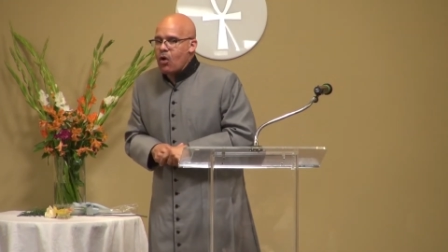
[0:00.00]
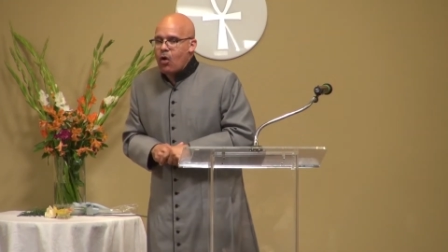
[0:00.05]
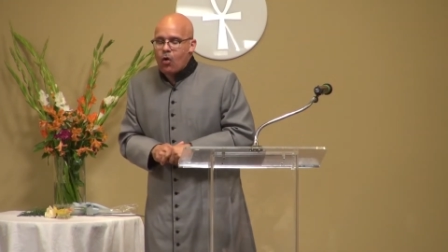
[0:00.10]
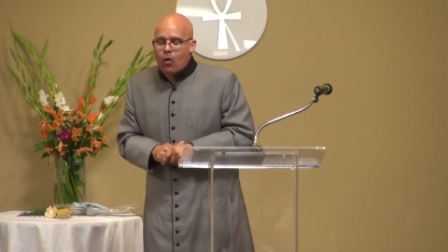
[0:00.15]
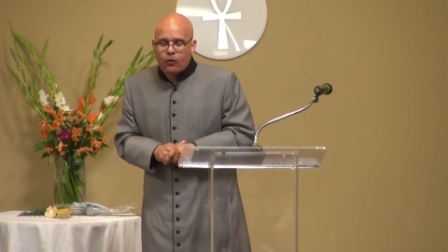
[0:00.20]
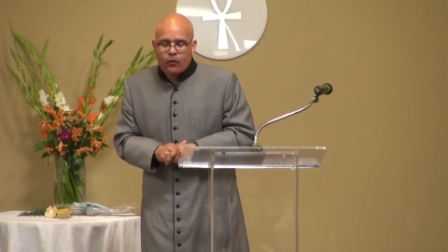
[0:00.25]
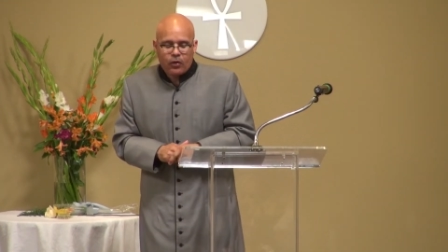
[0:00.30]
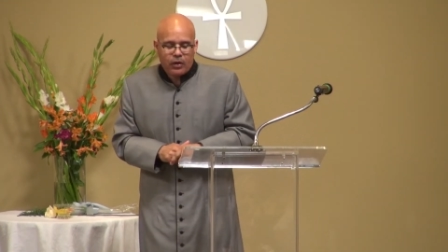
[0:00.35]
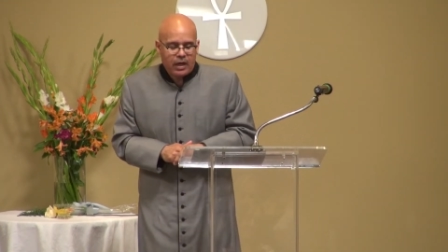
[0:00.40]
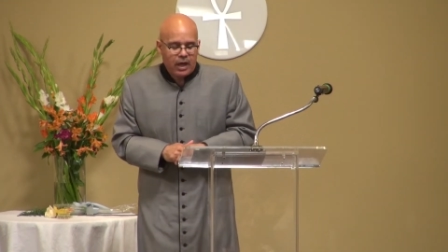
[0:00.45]

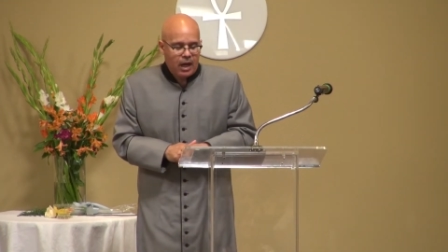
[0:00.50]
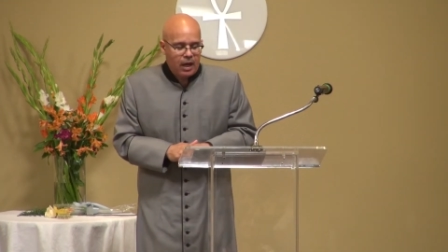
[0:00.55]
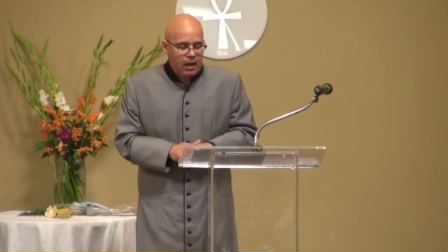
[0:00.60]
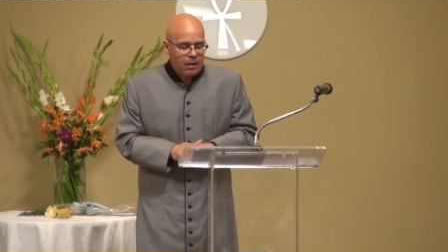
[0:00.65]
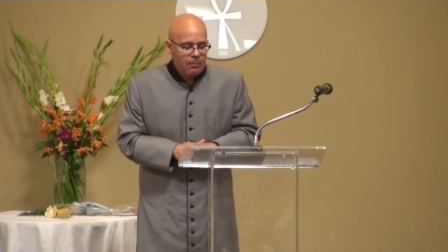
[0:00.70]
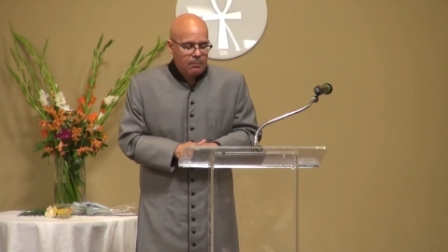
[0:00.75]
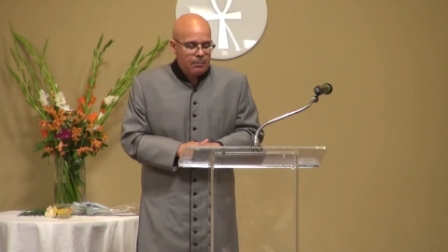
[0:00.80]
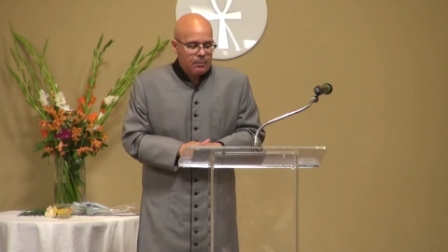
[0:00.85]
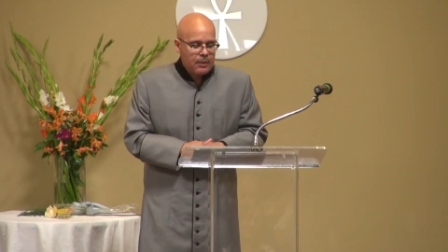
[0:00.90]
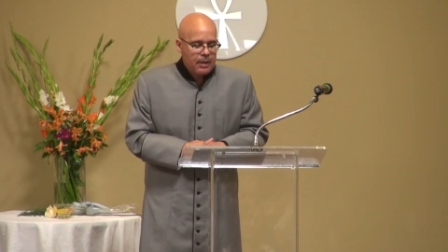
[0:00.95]

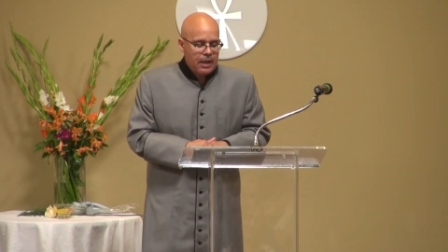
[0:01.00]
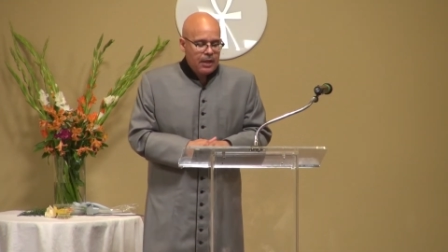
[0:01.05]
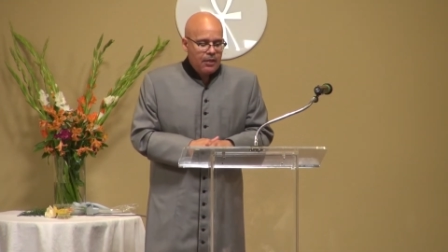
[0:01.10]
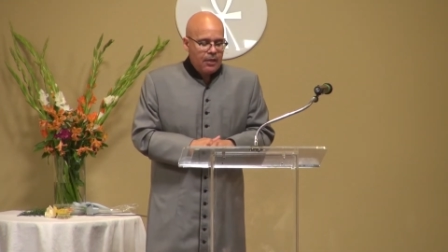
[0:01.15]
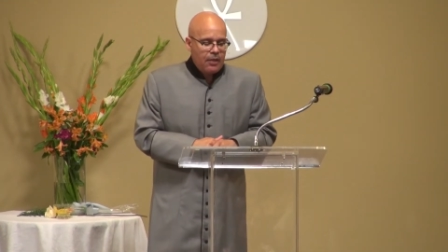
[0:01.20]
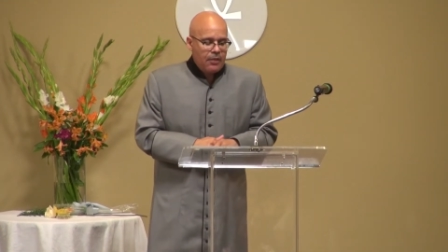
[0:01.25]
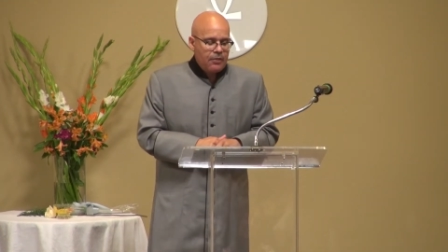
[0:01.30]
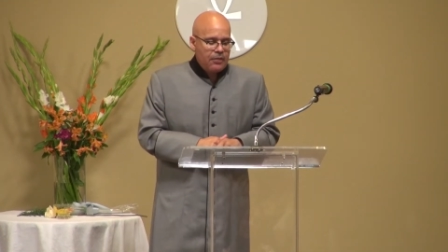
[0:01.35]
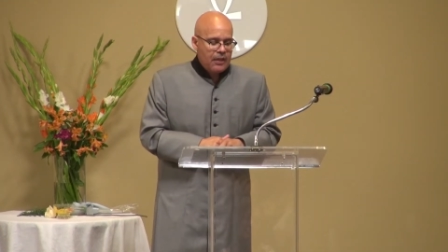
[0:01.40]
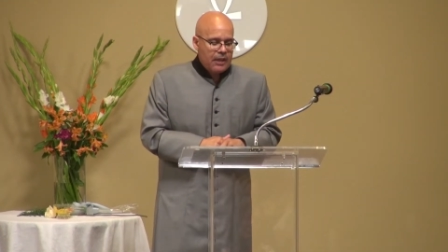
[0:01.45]
overcome
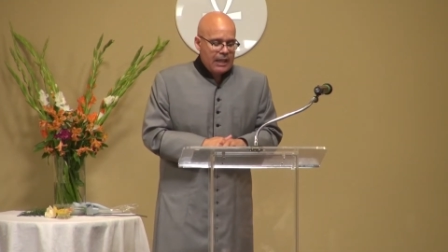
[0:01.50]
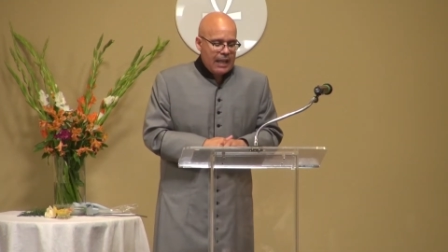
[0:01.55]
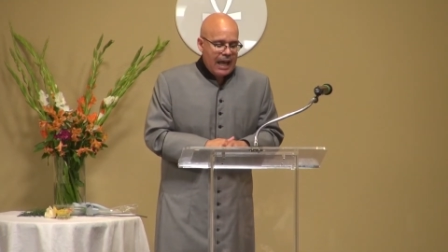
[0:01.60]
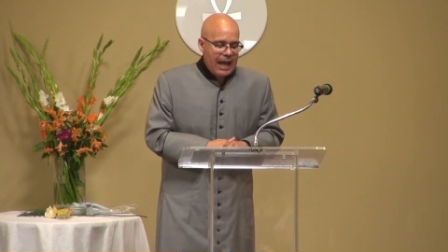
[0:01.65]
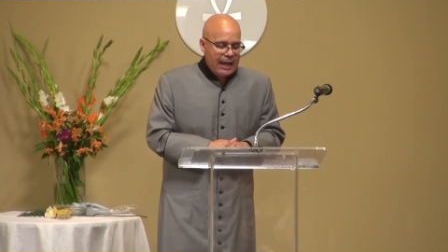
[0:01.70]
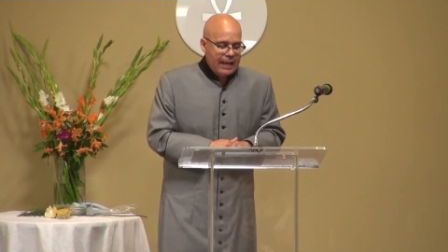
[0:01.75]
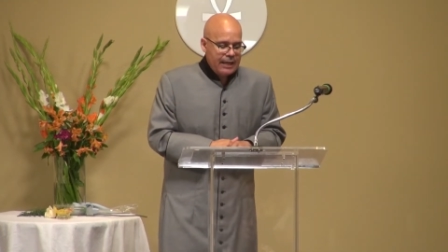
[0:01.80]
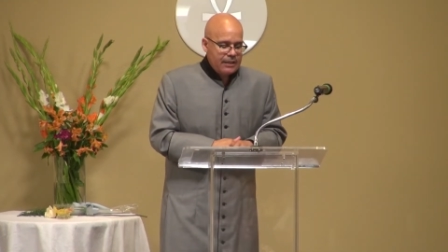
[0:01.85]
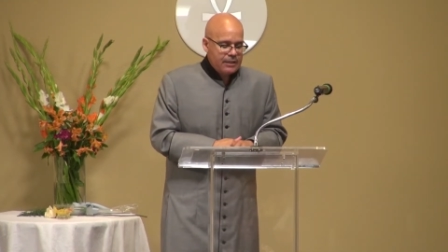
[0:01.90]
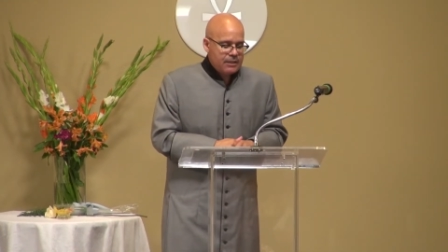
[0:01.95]
the light.